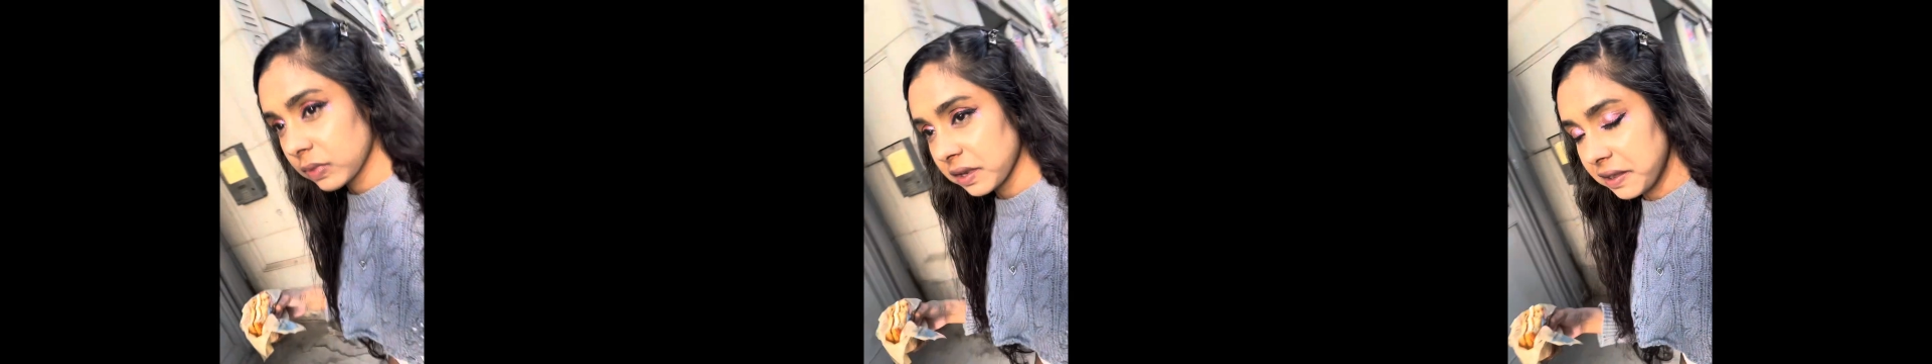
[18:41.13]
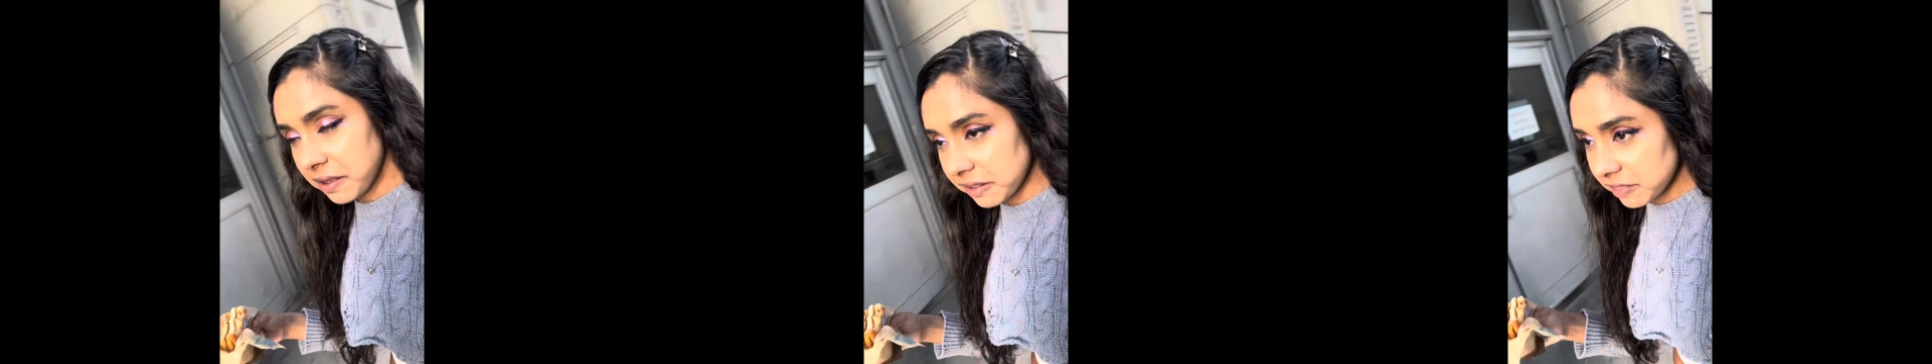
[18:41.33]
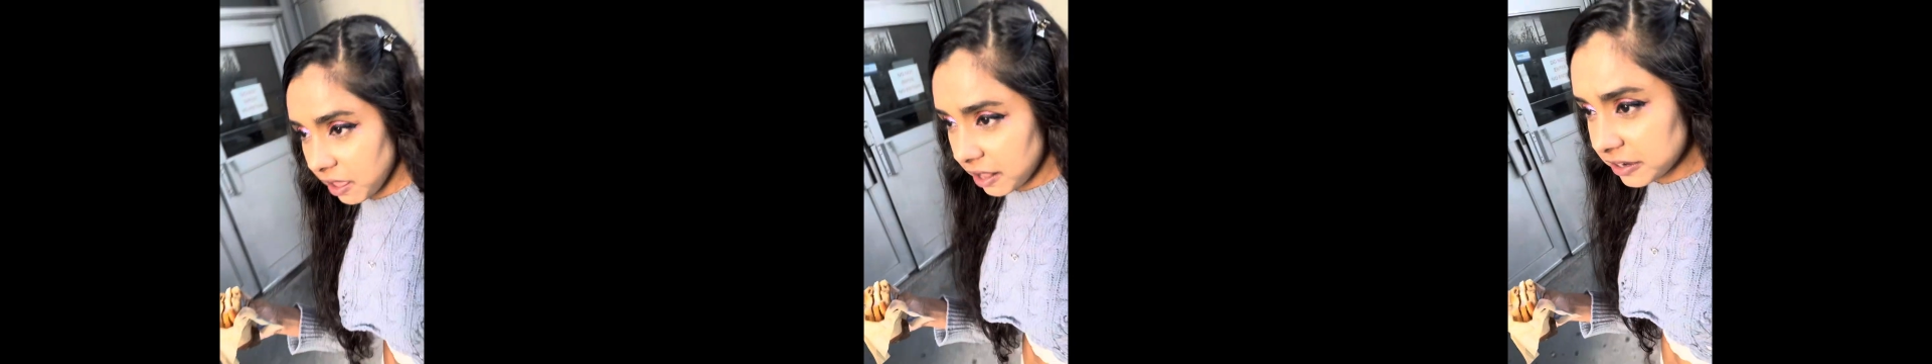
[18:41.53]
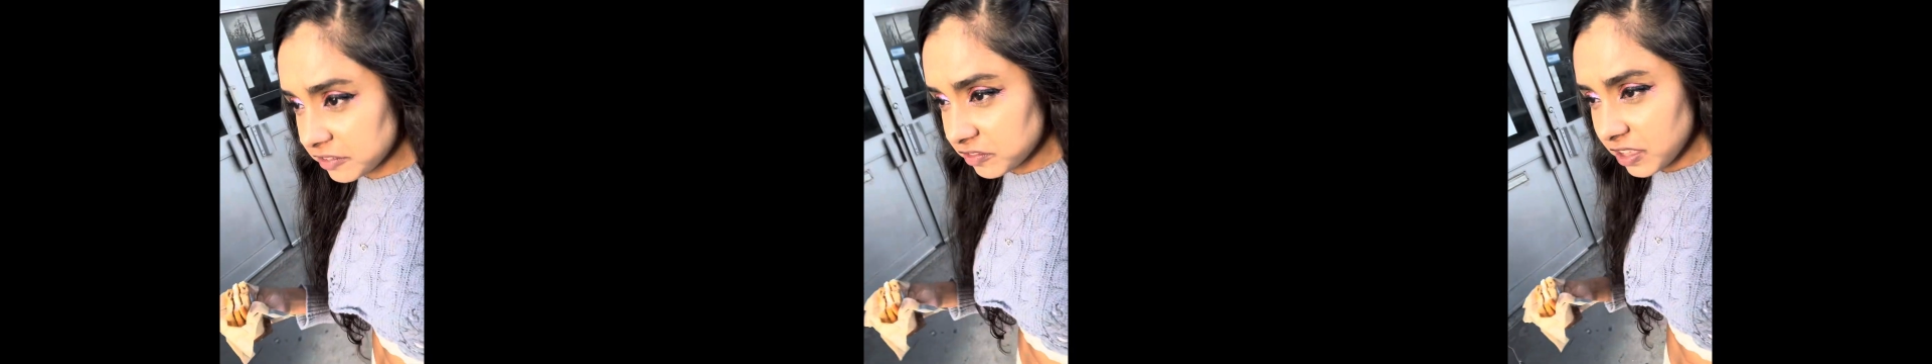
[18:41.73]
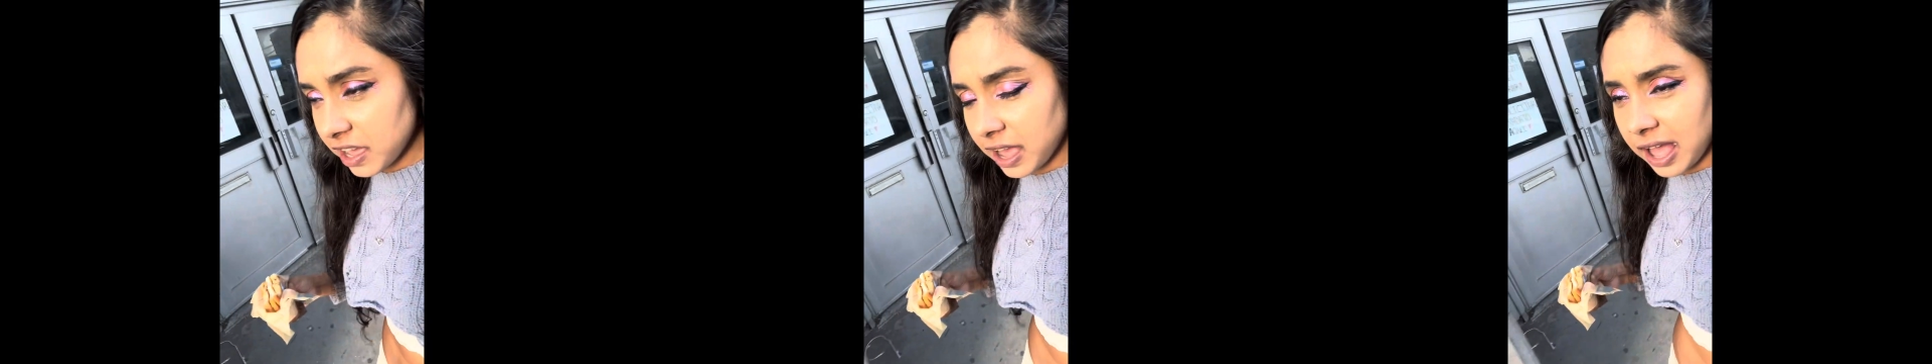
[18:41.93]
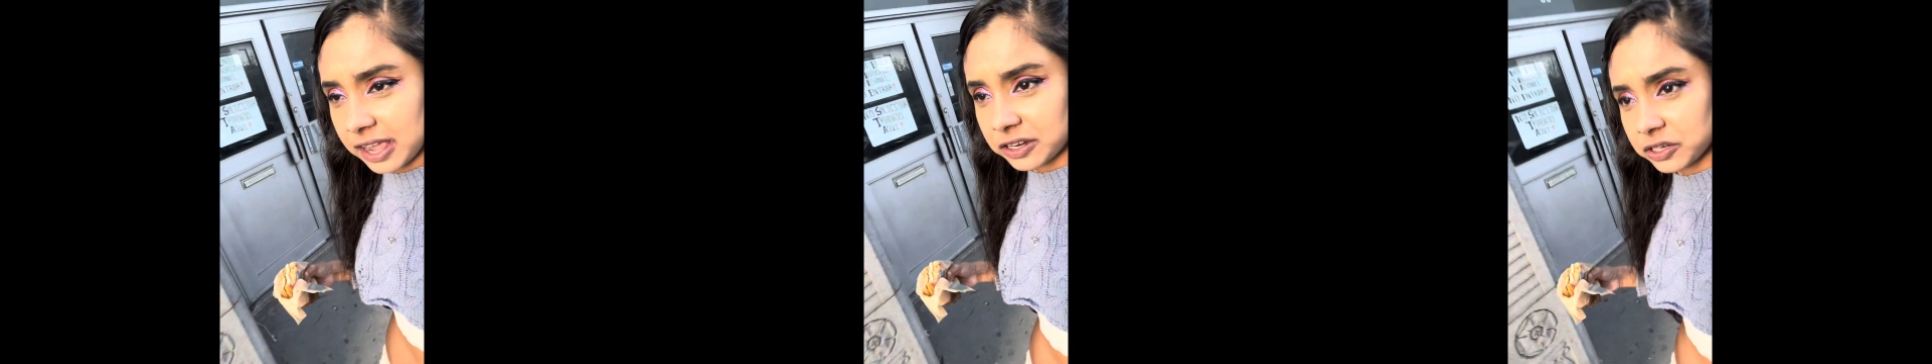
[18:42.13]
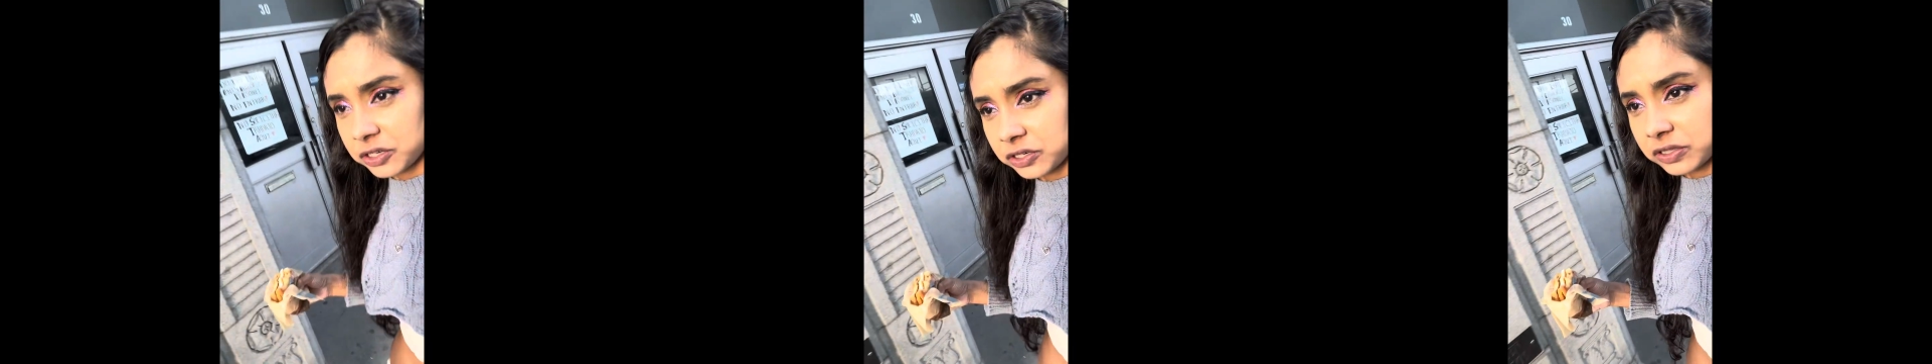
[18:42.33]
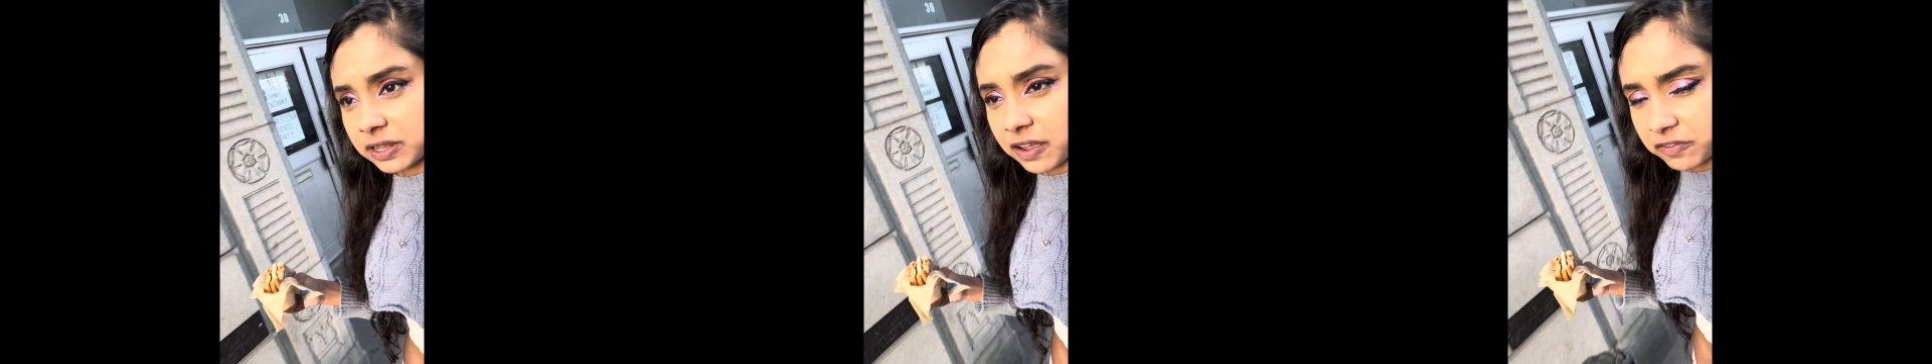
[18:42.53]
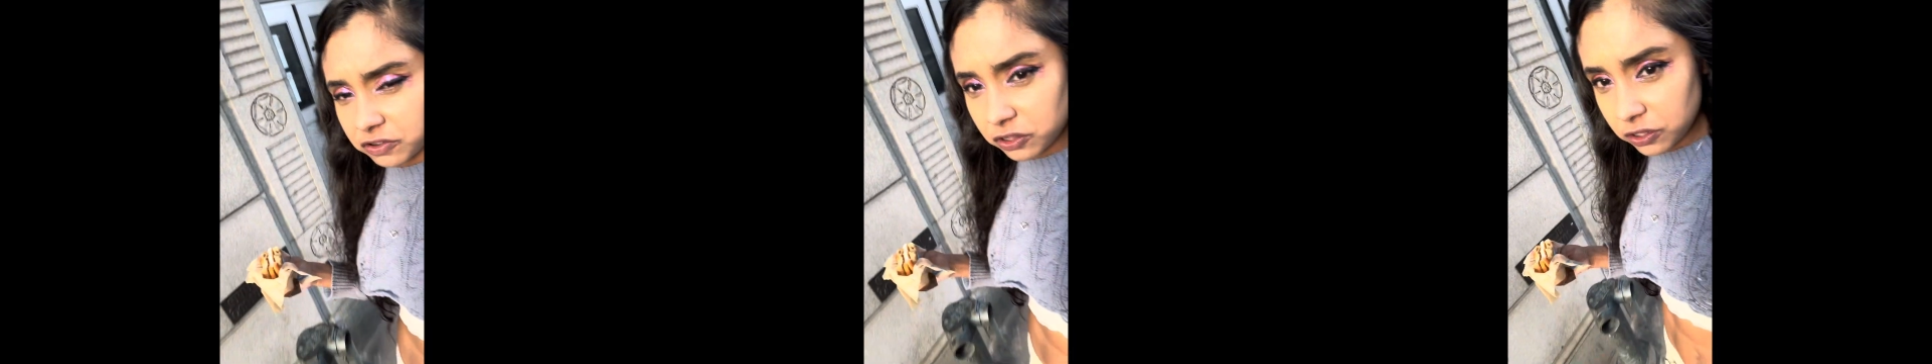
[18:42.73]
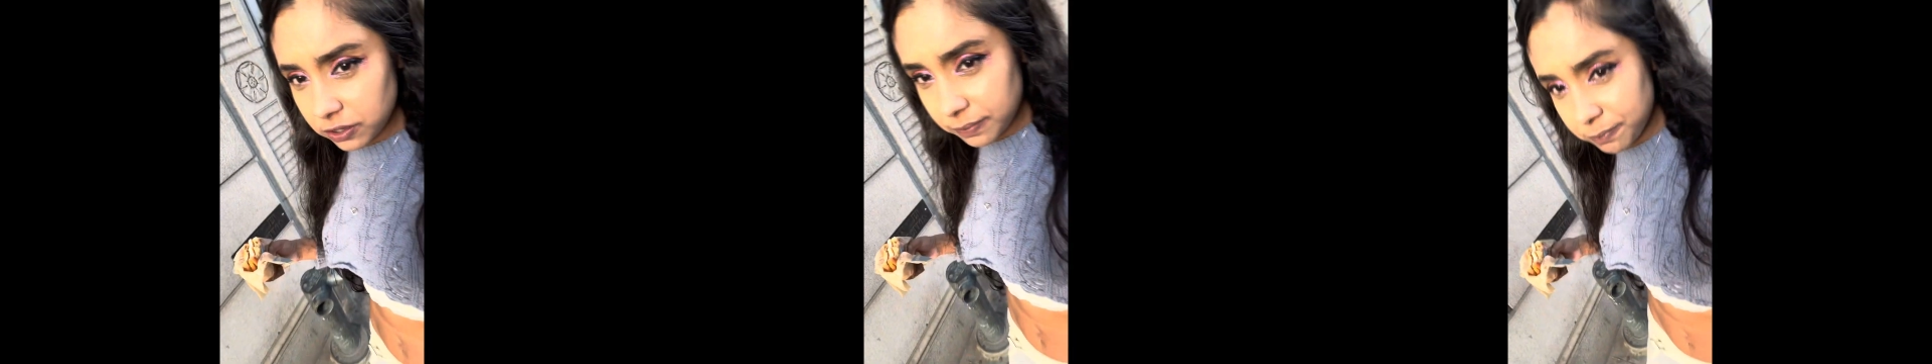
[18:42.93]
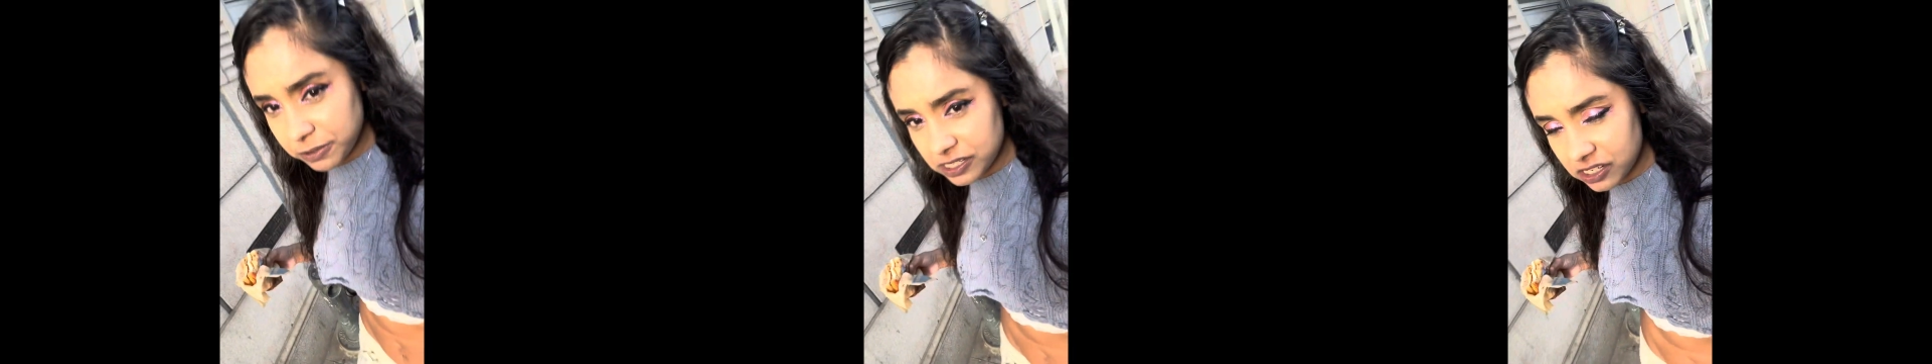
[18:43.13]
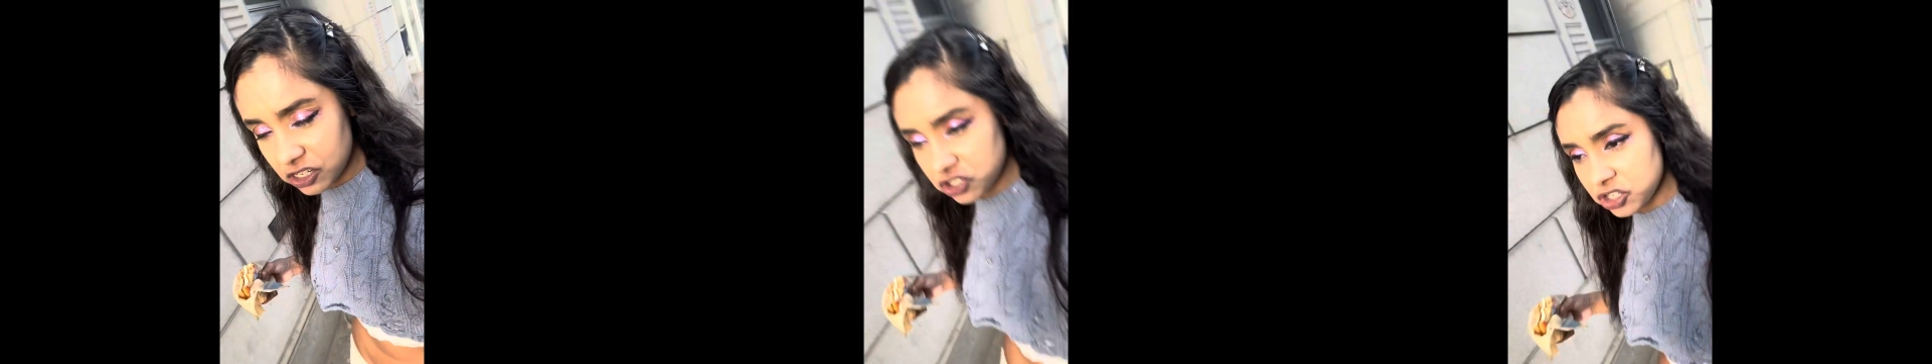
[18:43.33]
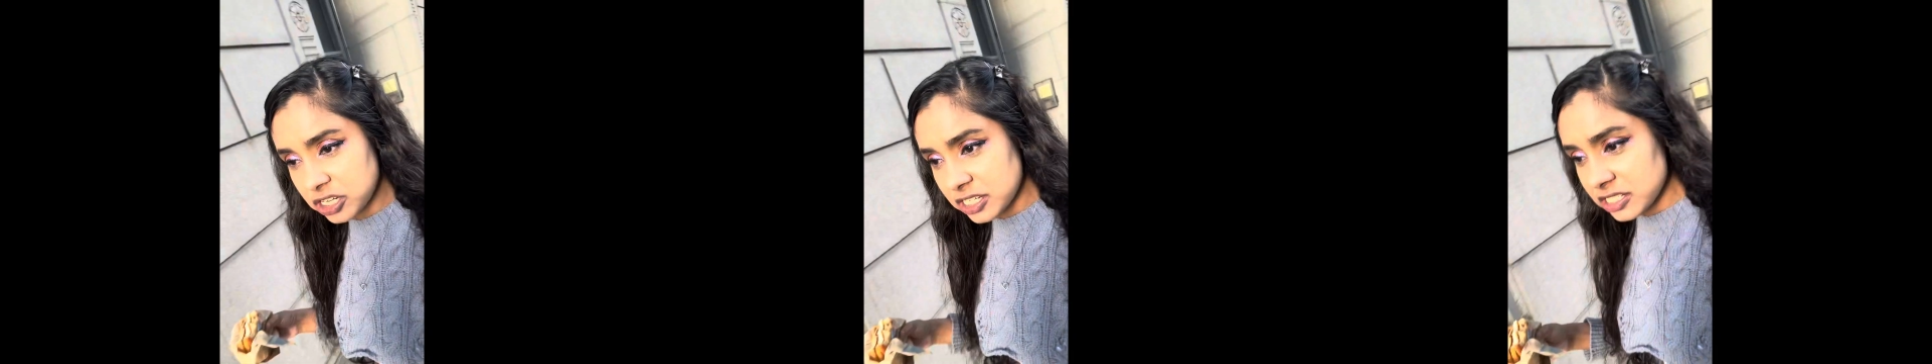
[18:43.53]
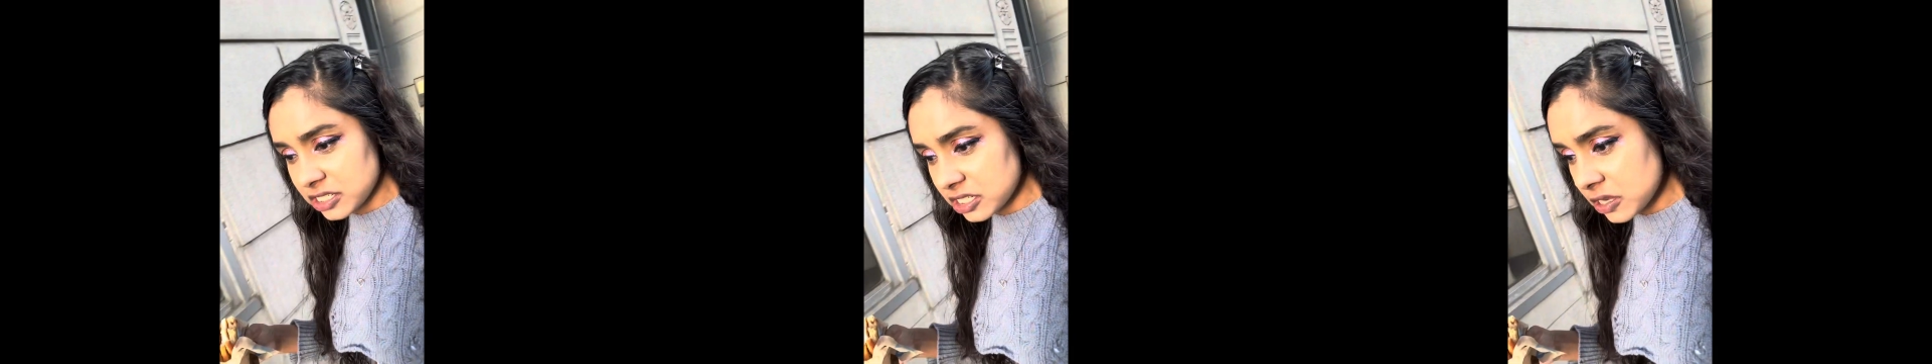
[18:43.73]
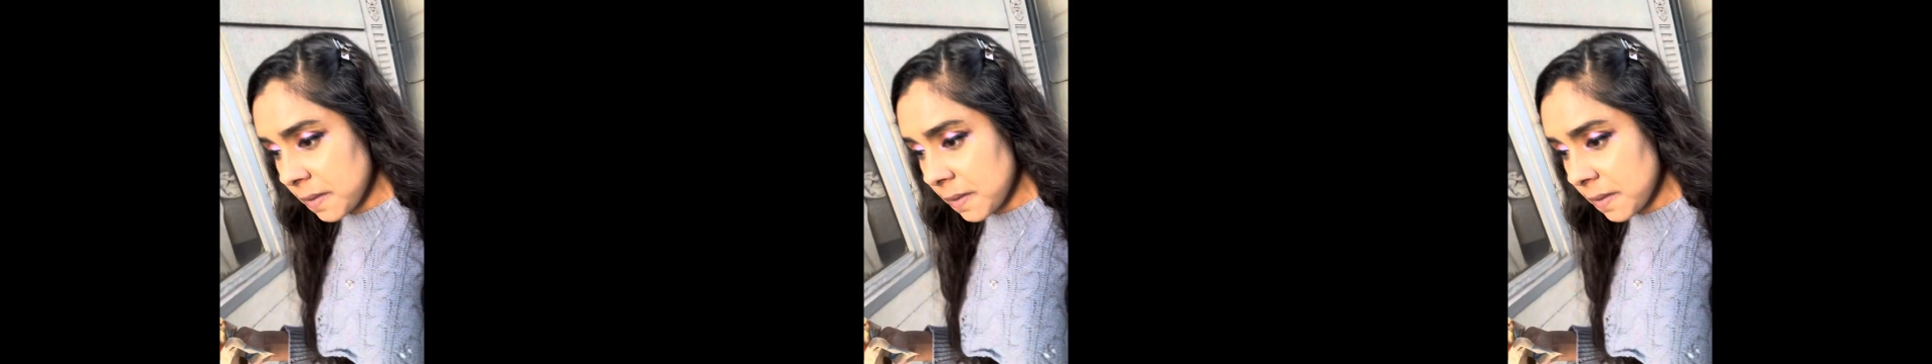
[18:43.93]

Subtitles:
A lot of the higher level positions